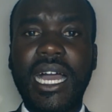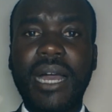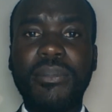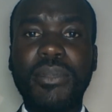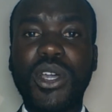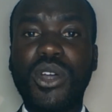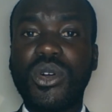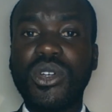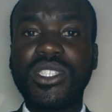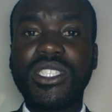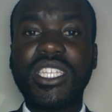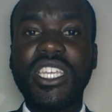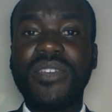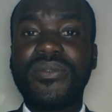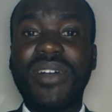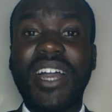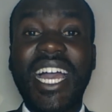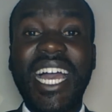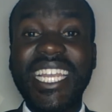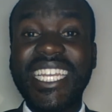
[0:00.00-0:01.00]
Because
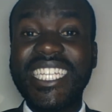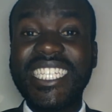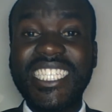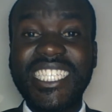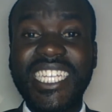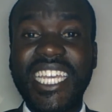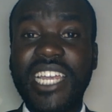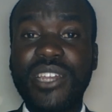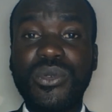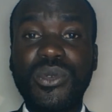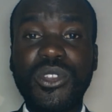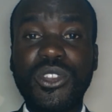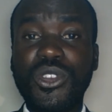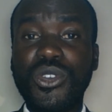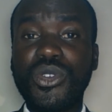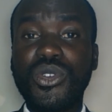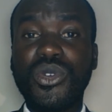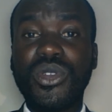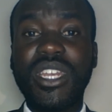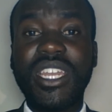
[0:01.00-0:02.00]
if I hadn't shared with you,
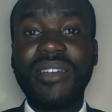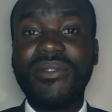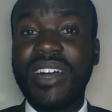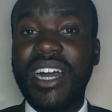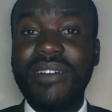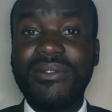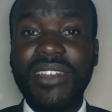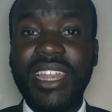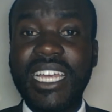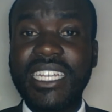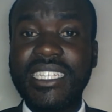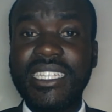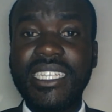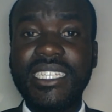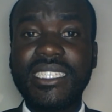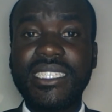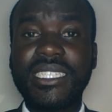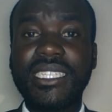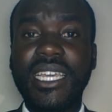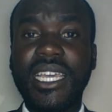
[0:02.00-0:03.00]
you would never have learned
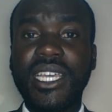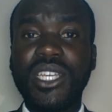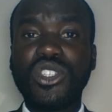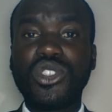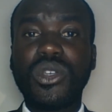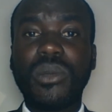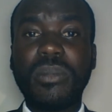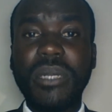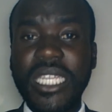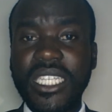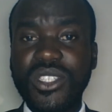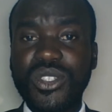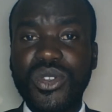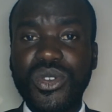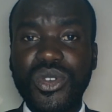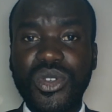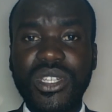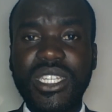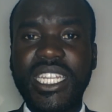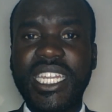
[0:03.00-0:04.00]
this. So please do
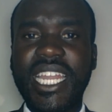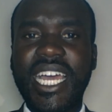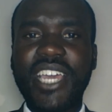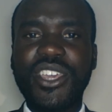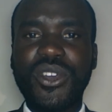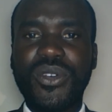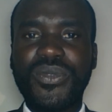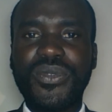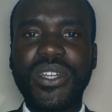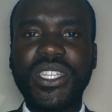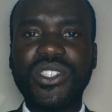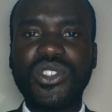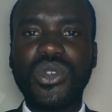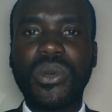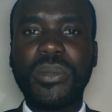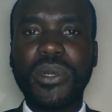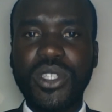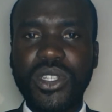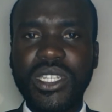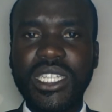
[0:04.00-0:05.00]
not deny your friends the
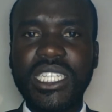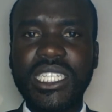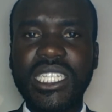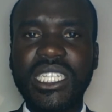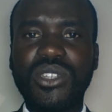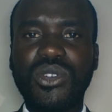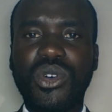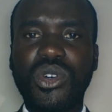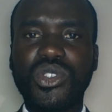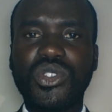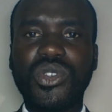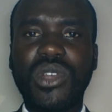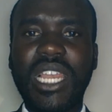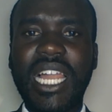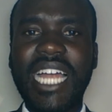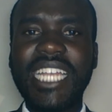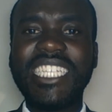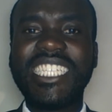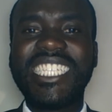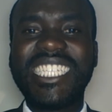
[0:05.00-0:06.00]
opportunity to also
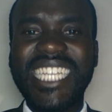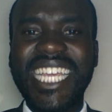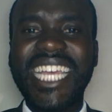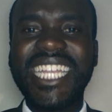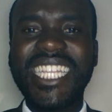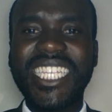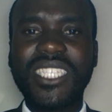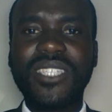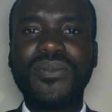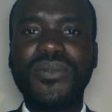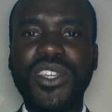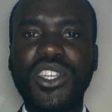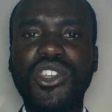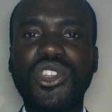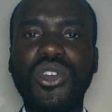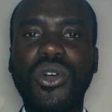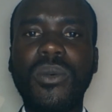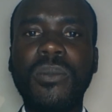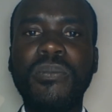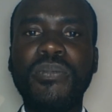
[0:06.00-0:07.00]
learn. Share this
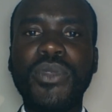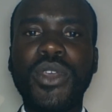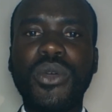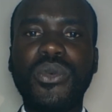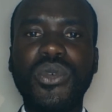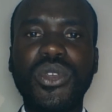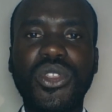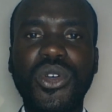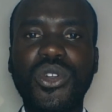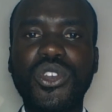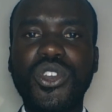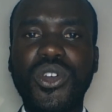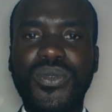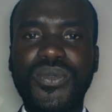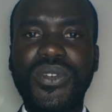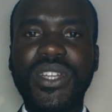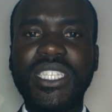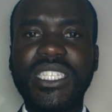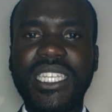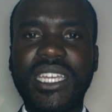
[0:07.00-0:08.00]
video with all your
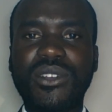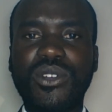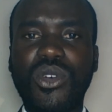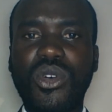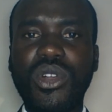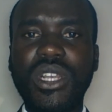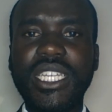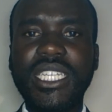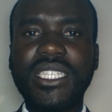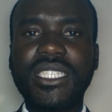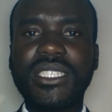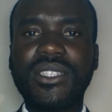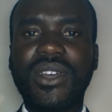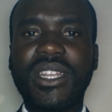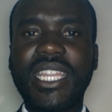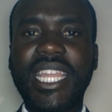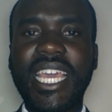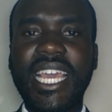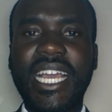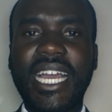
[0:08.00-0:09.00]
friends and colleagues so
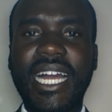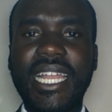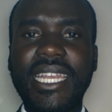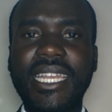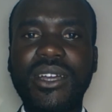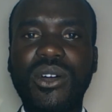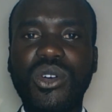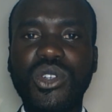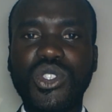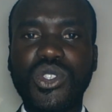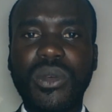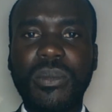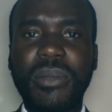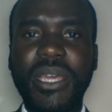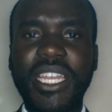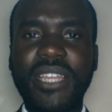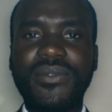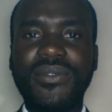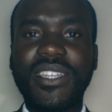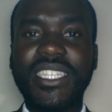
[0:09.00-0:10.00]
they can also
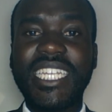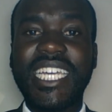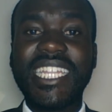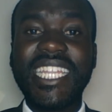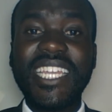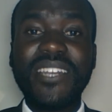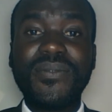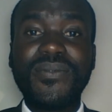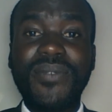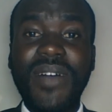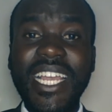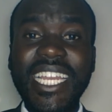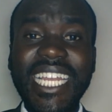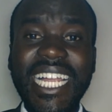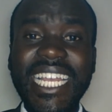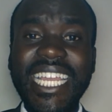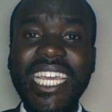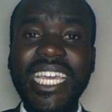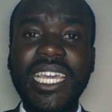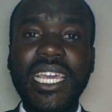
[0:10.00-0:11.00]
benefit. And then
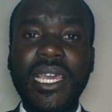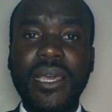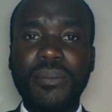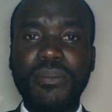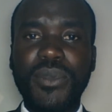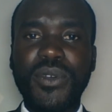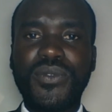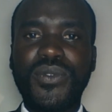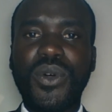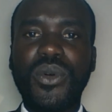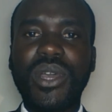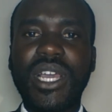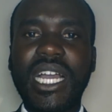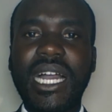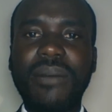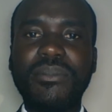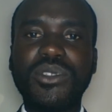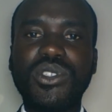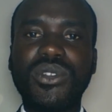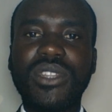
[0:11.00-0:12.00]
finally, before we
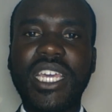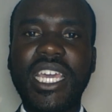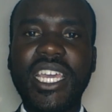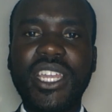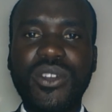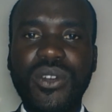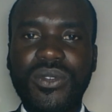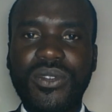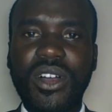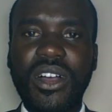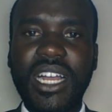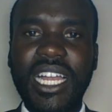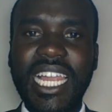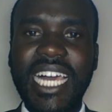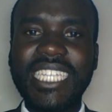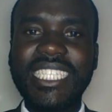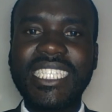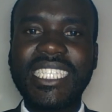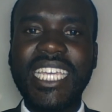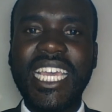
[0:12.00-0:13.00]
come to the end of our
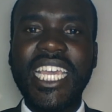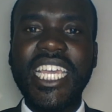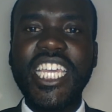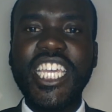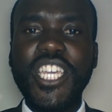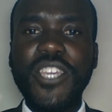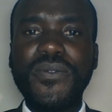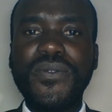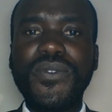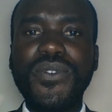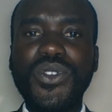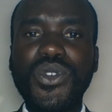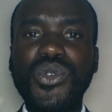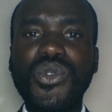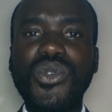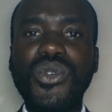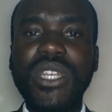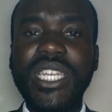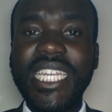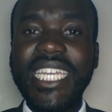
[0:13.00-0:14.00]
class, if
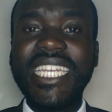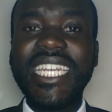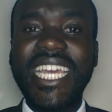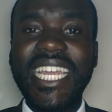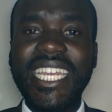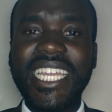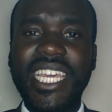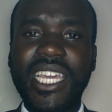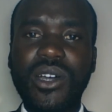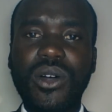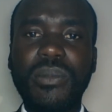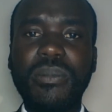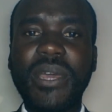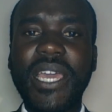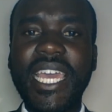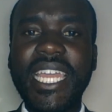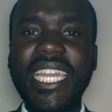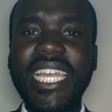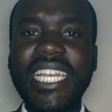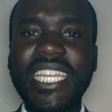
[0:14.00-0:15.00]
you need any help,
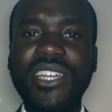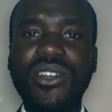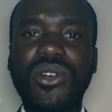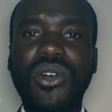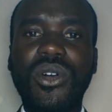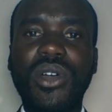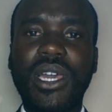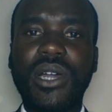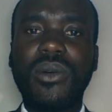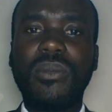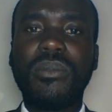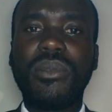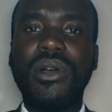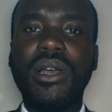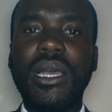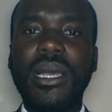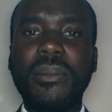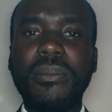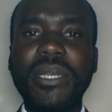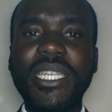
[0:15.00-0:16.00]
any legal help,
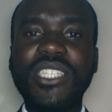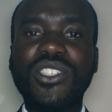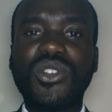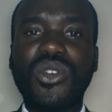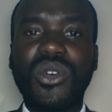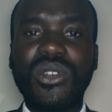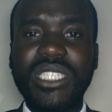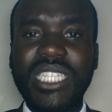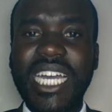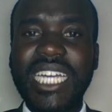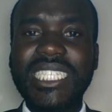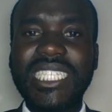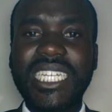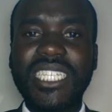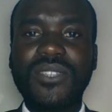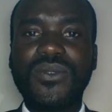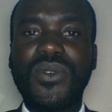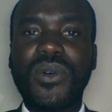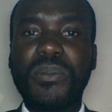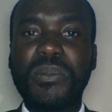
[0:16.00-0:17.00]
please contact
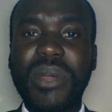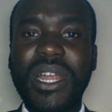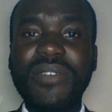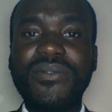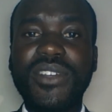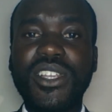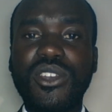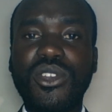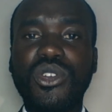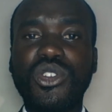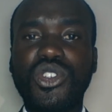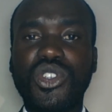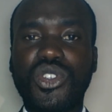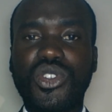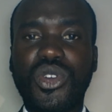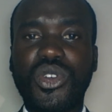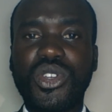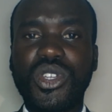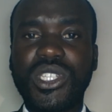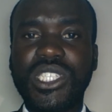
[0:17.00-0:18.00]
us for private law
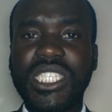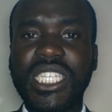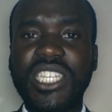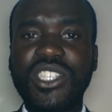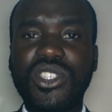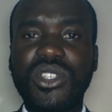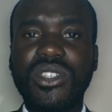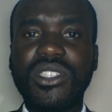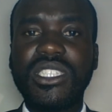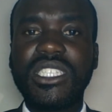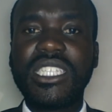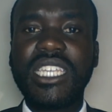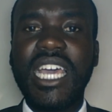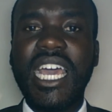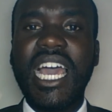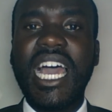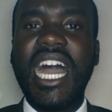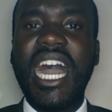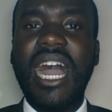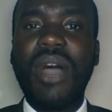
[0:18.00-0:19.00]
tutorial sessions.
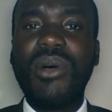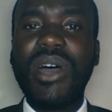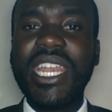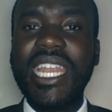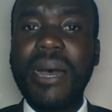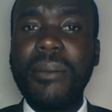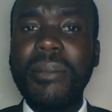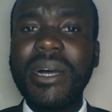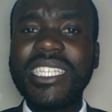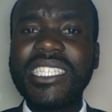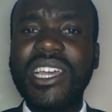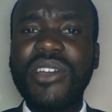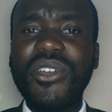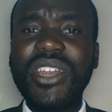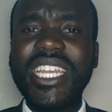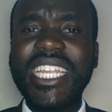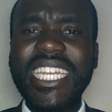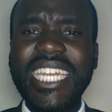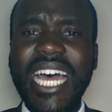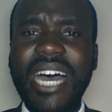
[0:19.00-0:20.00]
Our numbers are
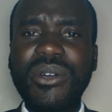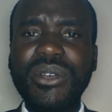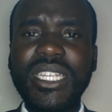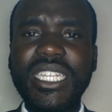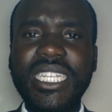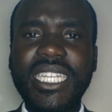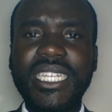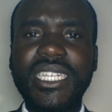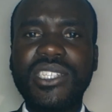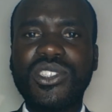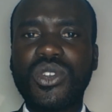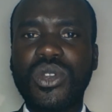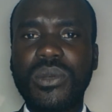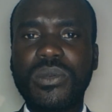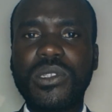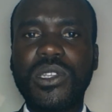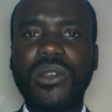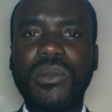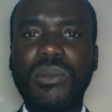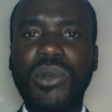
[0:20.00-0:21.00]
already down in the
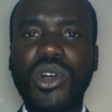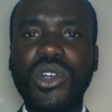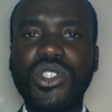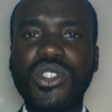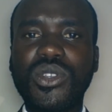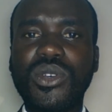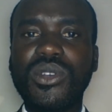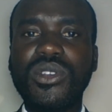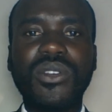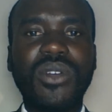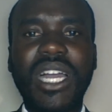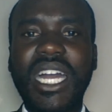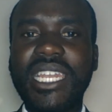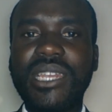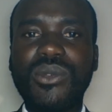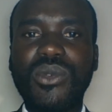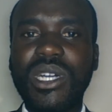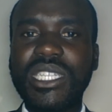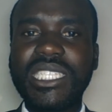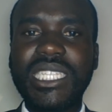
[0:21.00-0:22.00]
description box, so you
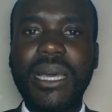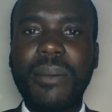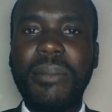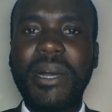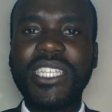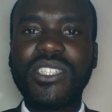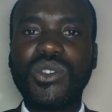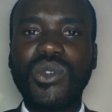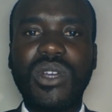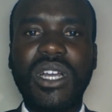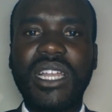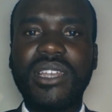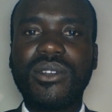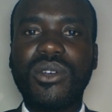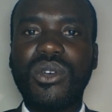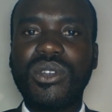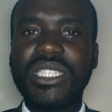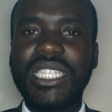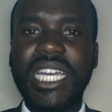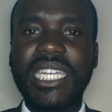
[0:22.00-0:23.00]
can WhatsApp us, you can
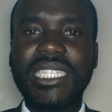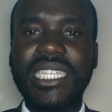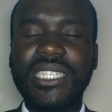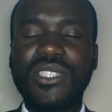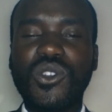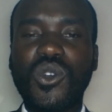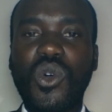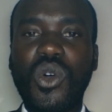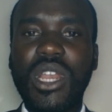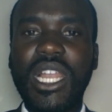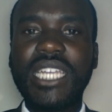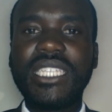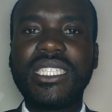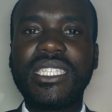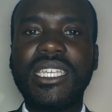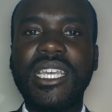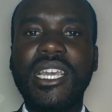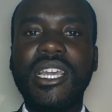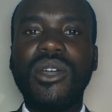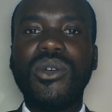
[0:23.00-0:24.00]
contact us, call
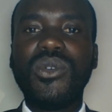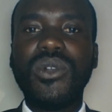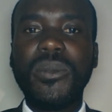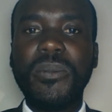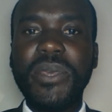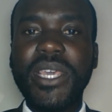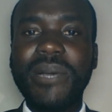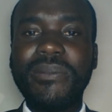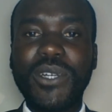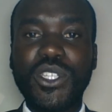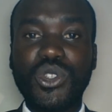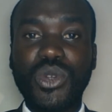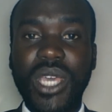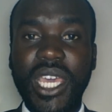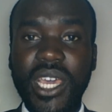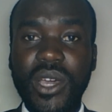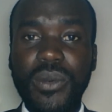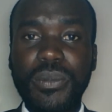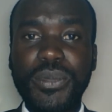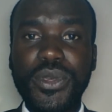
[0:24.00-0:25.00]
us. We'll be able to
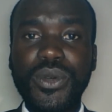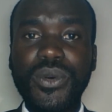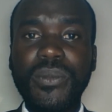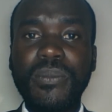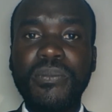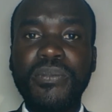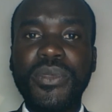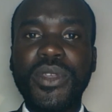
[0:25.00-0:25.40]
help you.